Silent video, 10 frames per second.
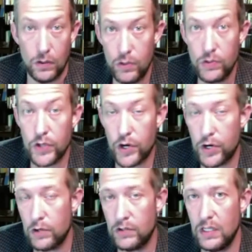who's on
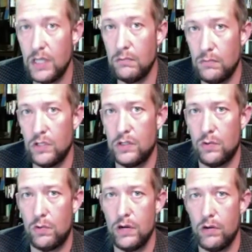her team? Just
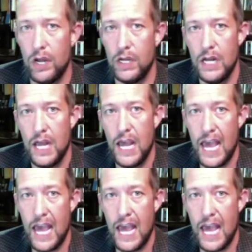to reiterate,